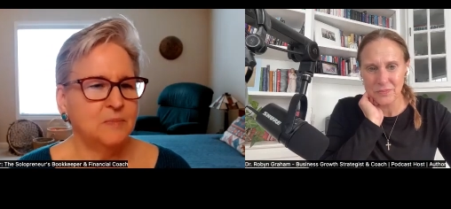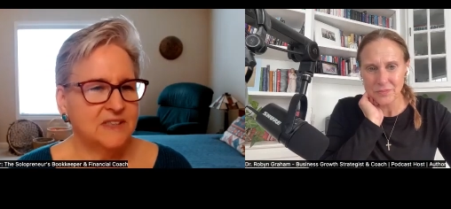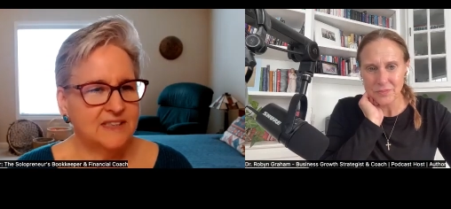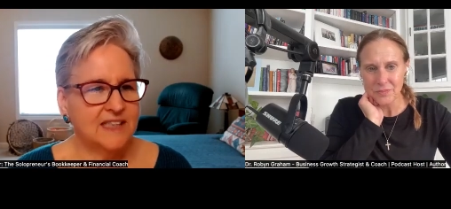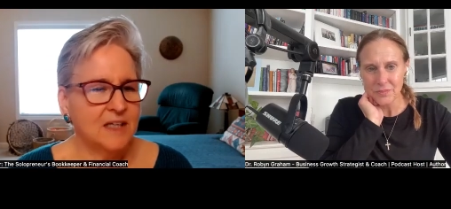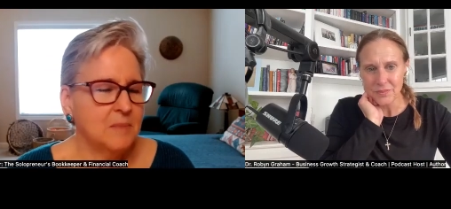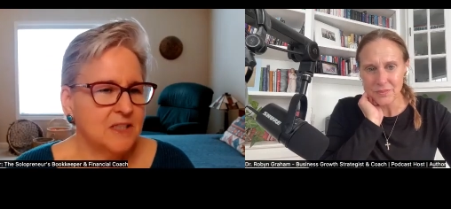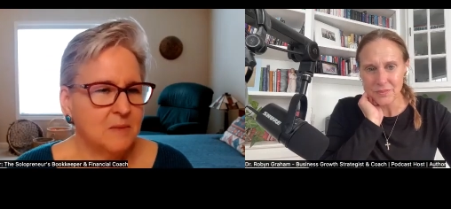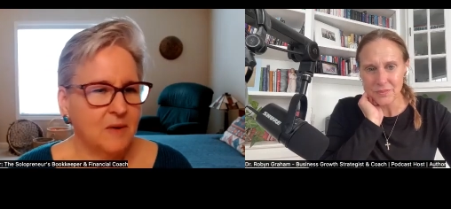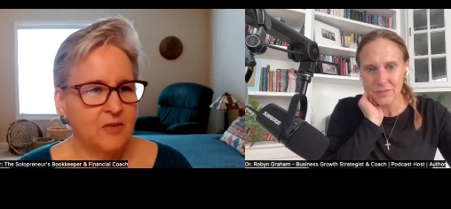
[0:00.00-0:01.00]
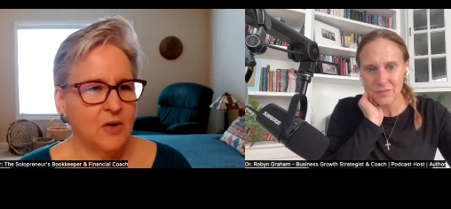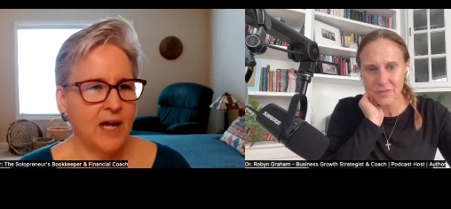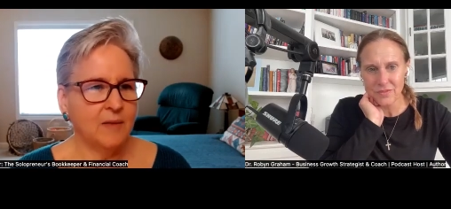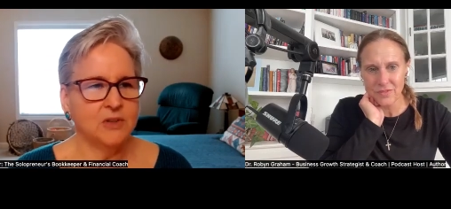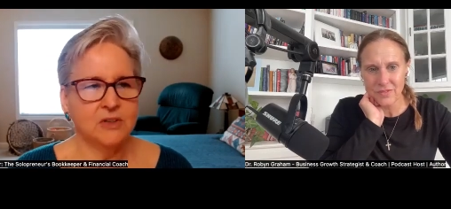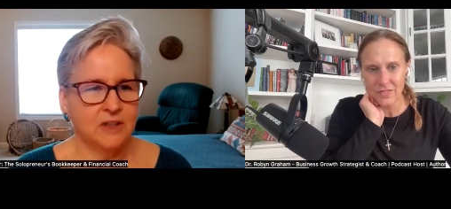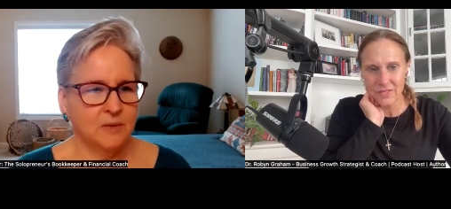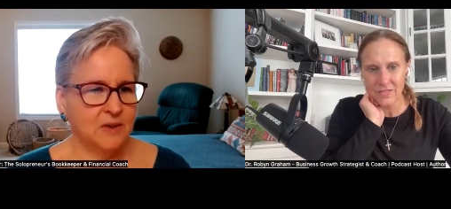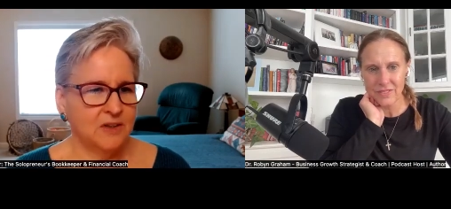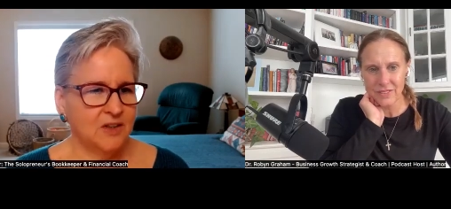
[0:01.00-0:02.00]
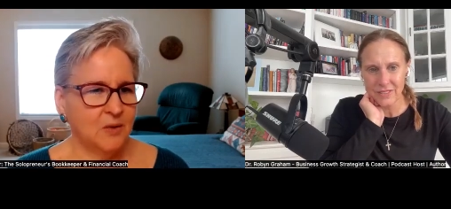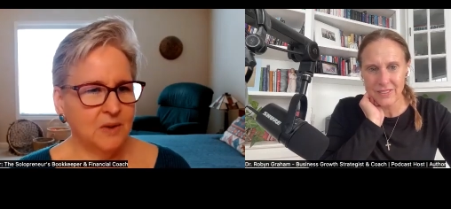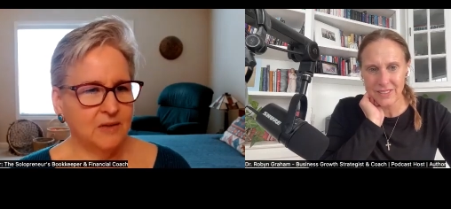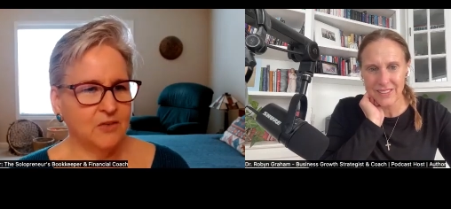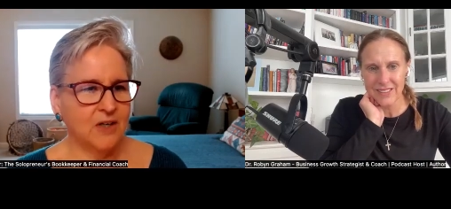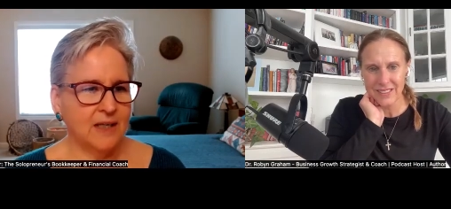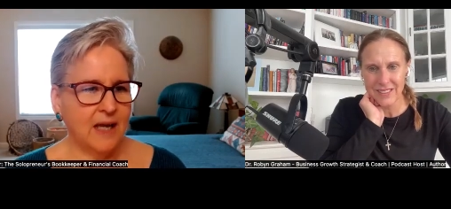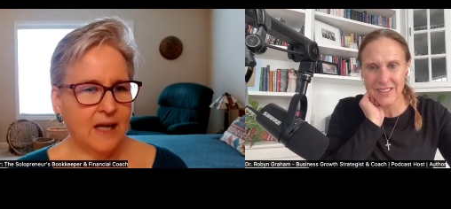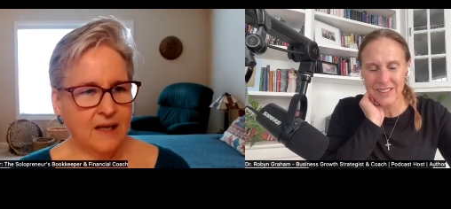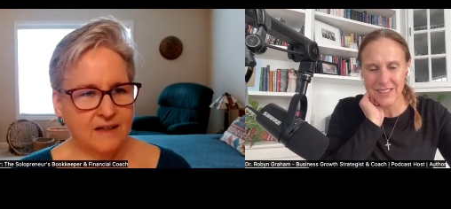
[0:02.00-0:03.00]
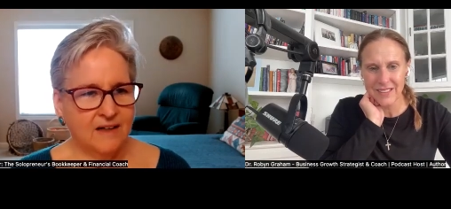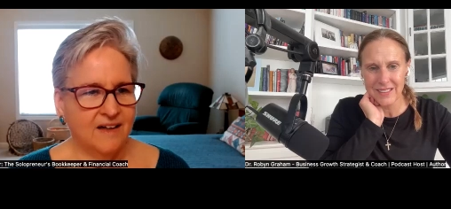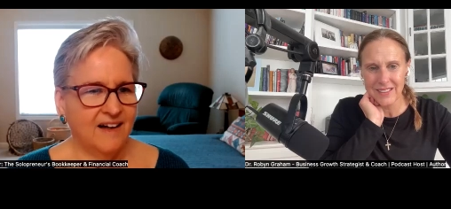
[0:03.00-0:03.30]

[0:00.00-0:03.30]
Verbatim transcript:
Speaker 1: stick them into my vocabulary, whenever I can.